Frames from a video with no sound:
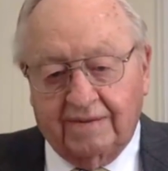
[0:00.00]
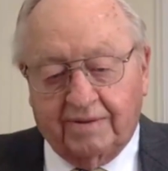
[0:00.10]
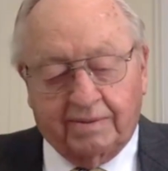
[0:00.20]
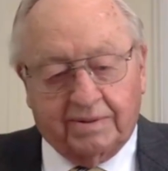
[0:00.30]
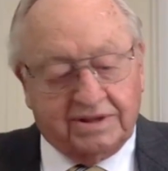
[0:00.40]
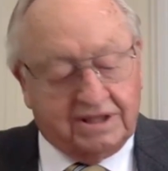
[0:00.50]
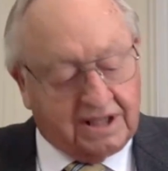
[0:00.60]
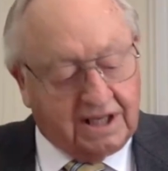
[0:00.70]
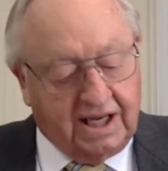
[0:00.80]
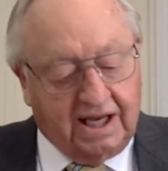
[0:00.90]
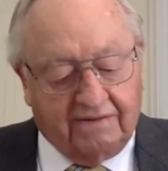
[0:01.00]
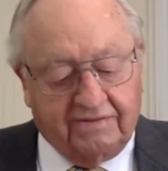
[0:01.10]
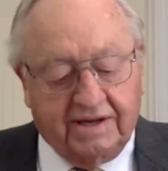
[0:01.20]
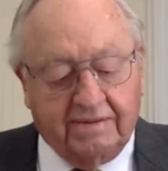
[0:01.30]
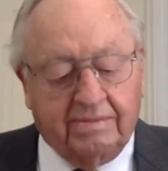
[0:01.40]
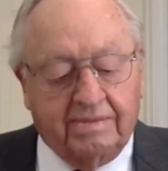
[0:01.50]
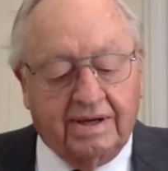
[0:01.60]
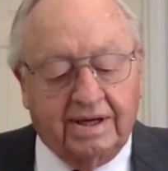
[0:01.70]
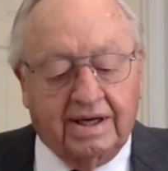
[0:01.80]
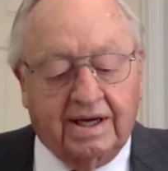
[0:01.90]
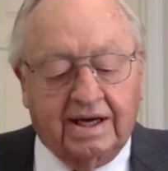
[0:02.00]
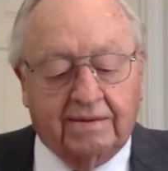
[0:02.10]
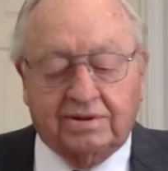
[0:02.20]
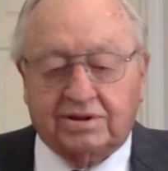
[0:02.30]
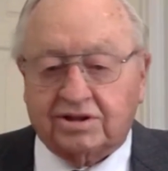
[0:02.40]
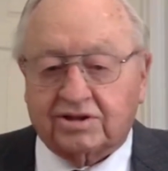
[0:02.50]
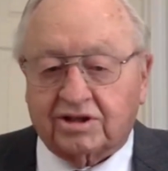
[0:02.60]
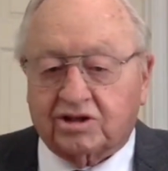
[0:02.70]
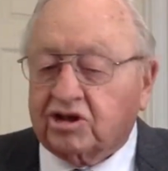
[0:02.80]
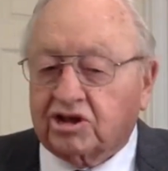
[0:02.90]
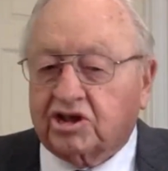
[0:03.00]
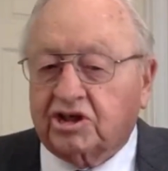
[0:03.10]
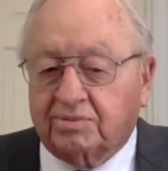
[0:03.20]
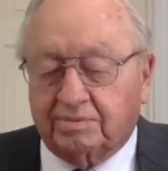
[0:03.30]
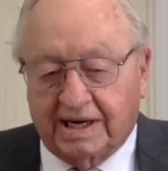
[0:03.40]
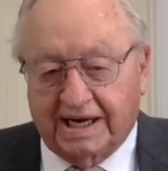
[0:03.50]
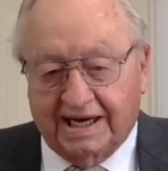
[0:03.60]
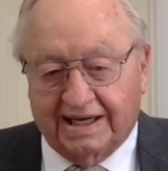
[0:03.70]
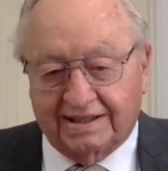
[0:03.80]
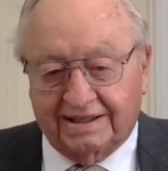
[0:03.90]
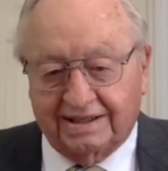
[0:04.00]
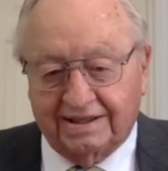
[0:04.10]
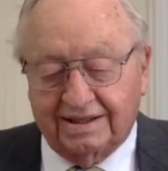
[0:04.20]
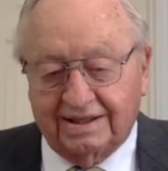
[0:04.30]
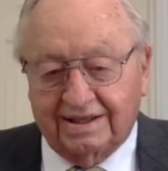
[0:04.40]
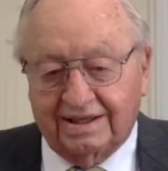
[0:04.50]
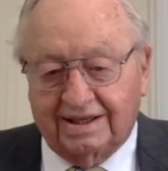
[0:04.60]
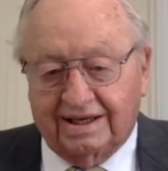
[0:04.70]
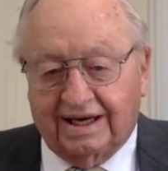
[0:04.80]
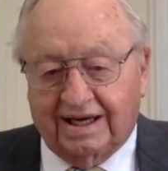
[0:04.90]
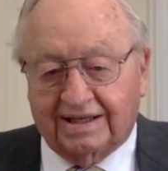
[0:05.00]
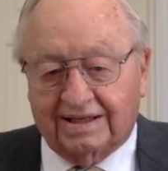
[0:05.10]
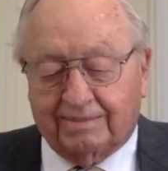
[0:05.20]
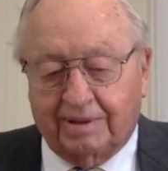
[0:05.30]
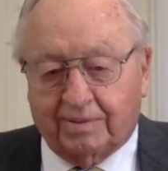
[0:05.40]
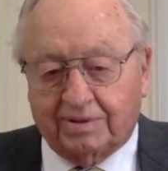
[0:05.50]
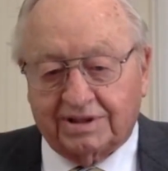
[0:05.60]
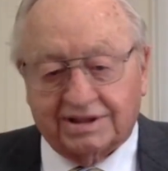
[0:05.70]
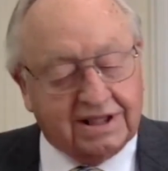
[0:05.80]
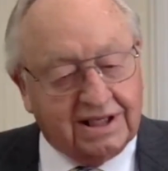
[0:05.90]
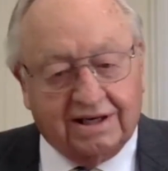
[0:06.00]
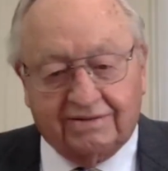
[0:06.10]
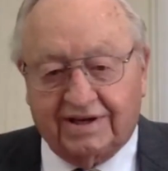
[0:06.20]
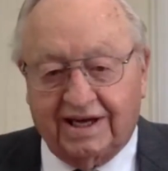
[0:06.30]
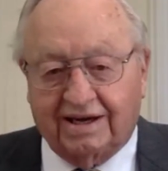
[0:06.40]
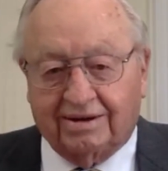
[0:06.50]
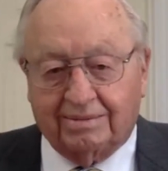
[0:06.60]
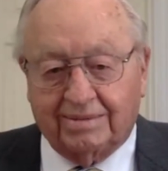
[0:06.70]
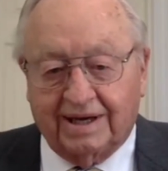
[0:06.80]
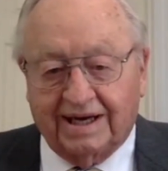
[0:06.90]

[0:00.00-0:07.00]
People just loved him. He was just such a good man. And people just loved him.